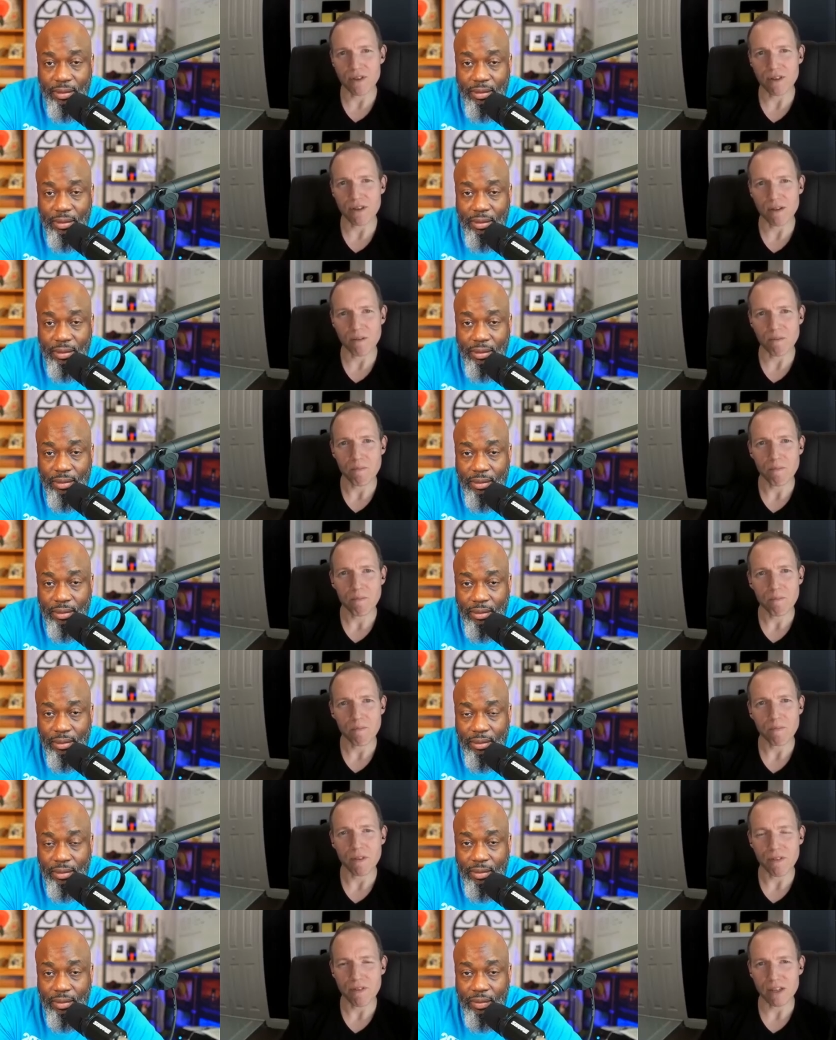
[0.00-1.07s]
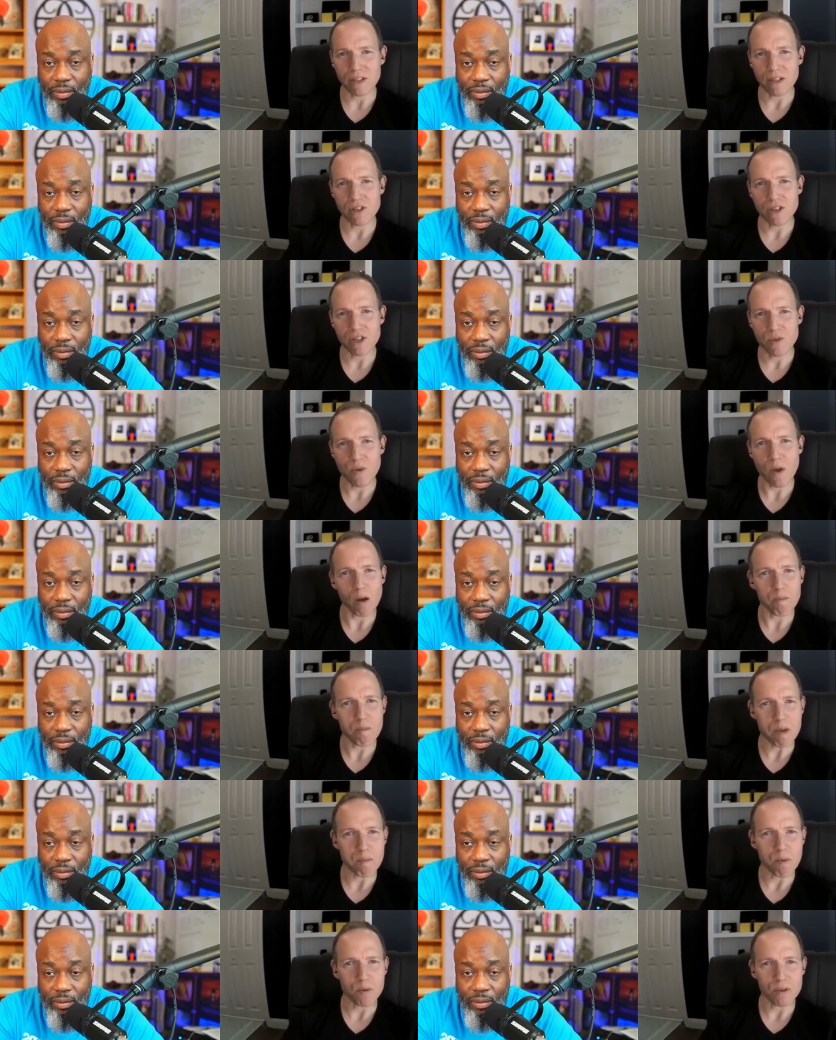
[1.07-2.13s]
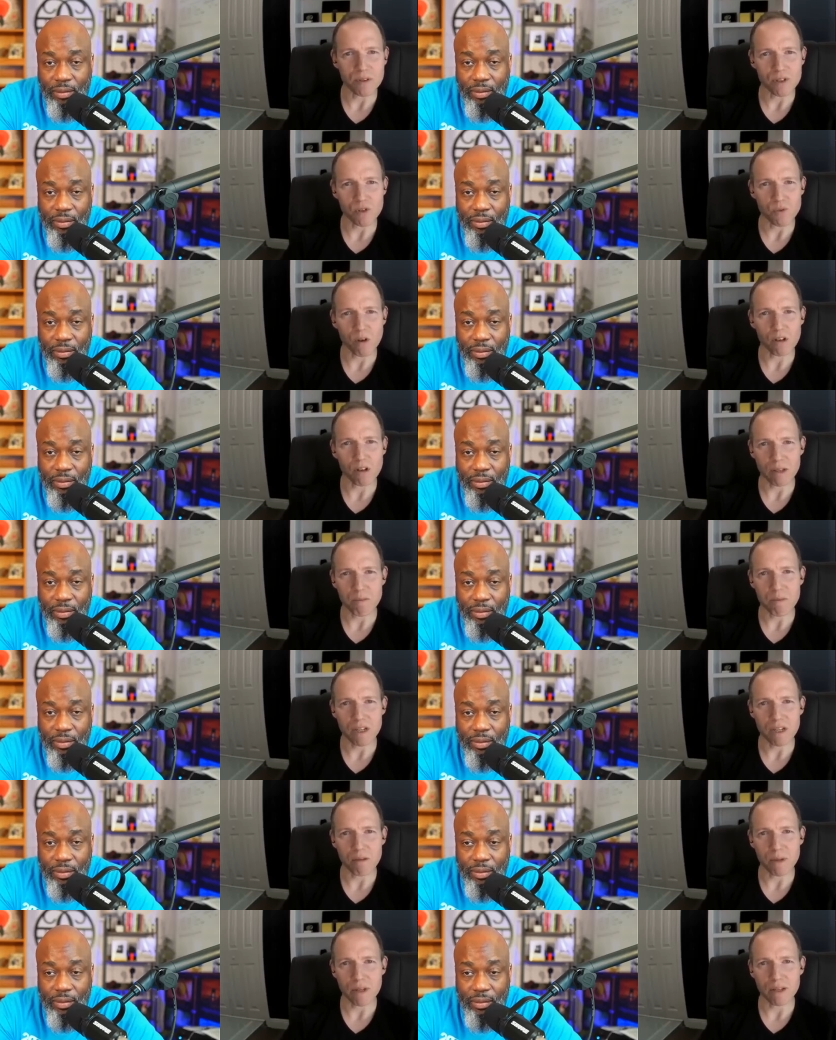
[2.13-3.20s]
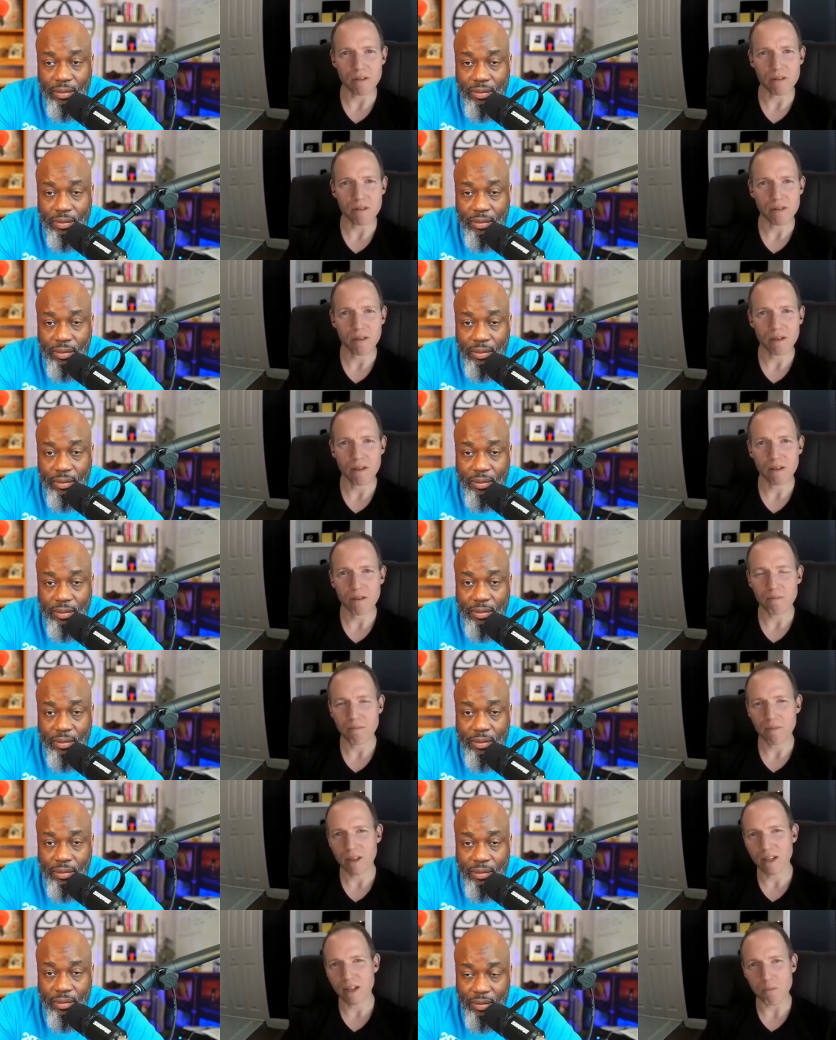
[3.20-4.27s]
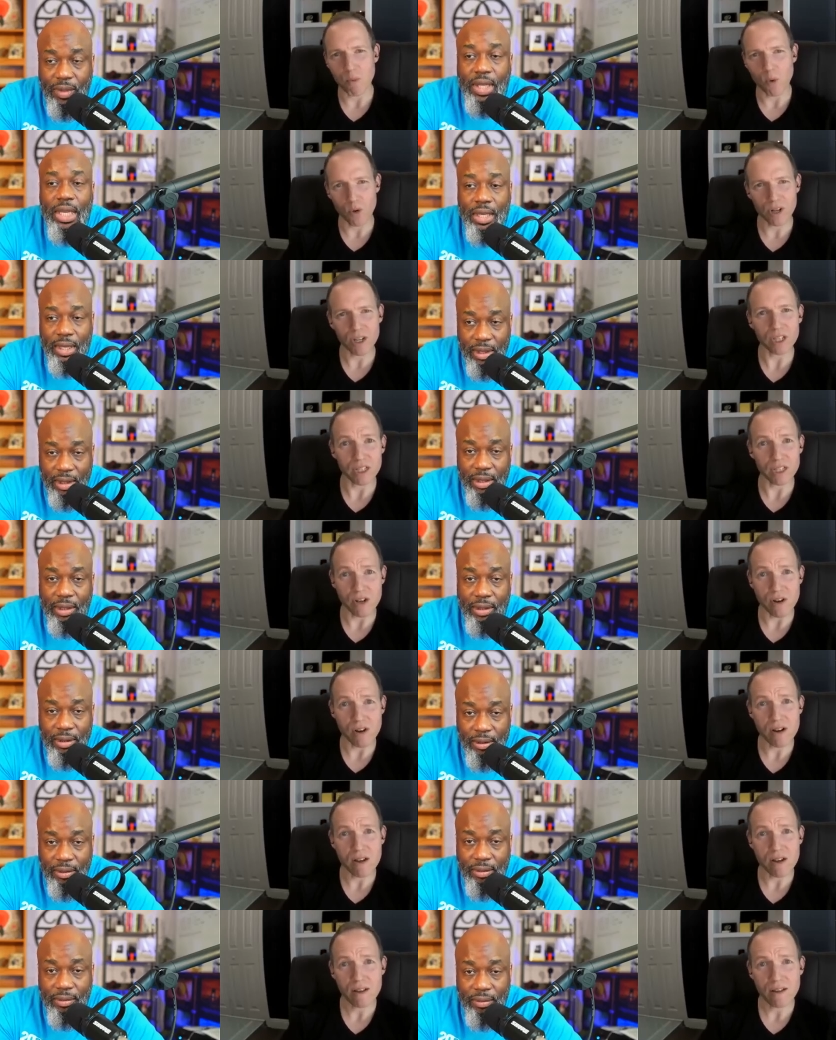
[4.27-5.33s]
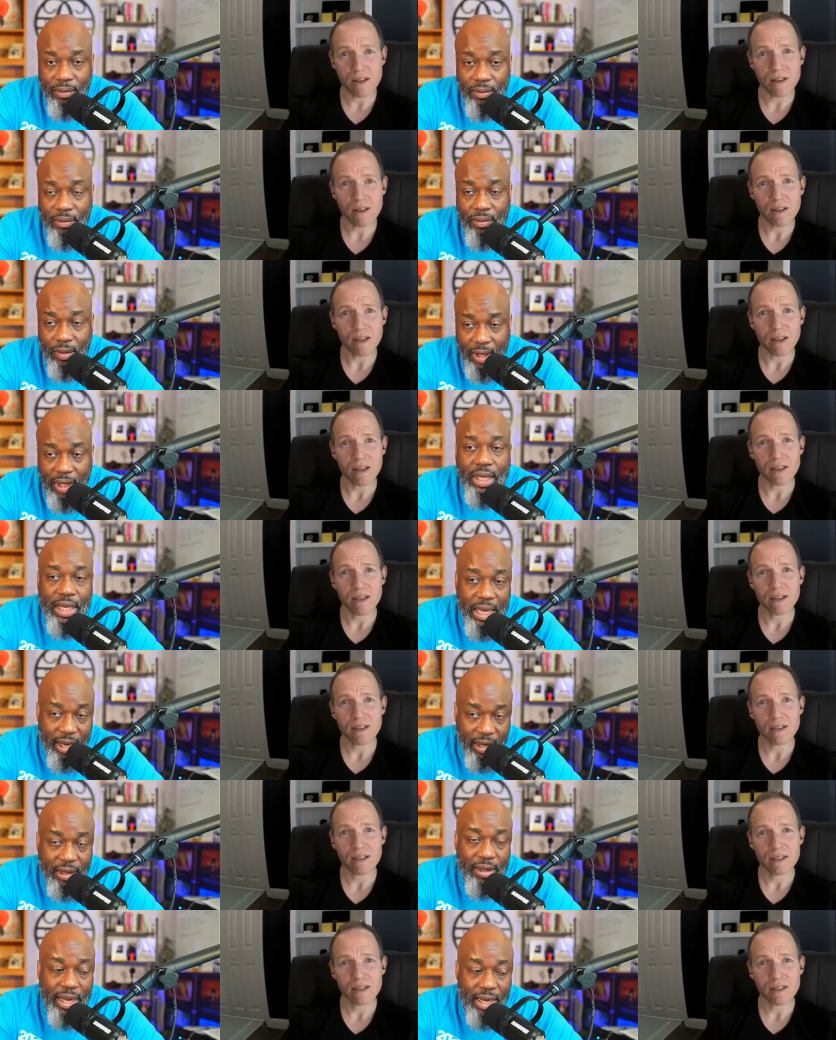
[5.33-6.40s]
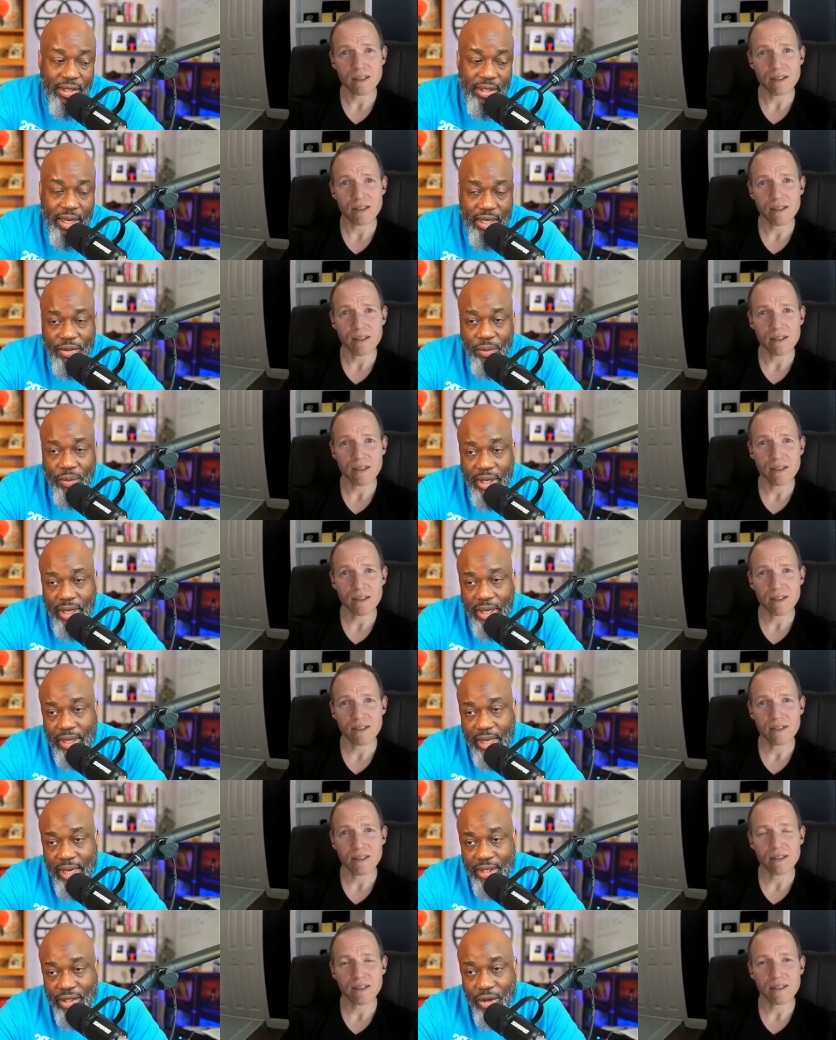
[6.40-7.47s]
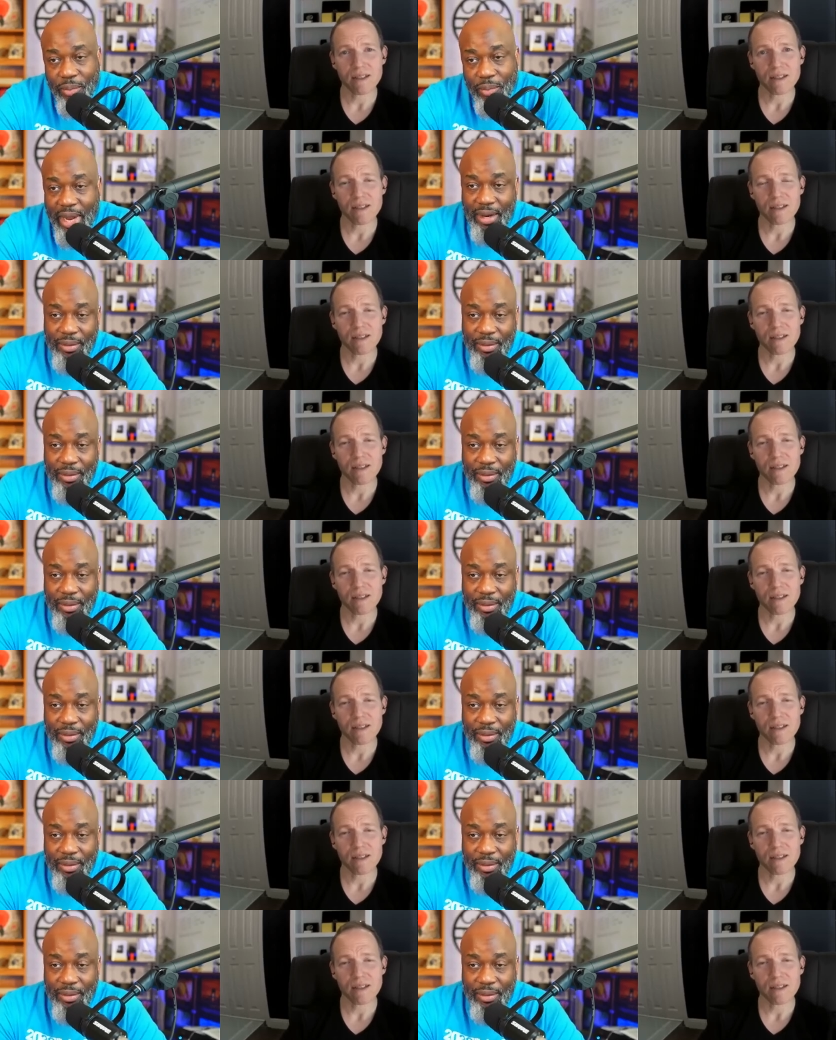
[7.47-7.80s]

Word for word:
Speaker 1: the the things that you help people with as well, like becoming, getting more clear.
Speaker 2: Yeah, that's that's one of the things. So my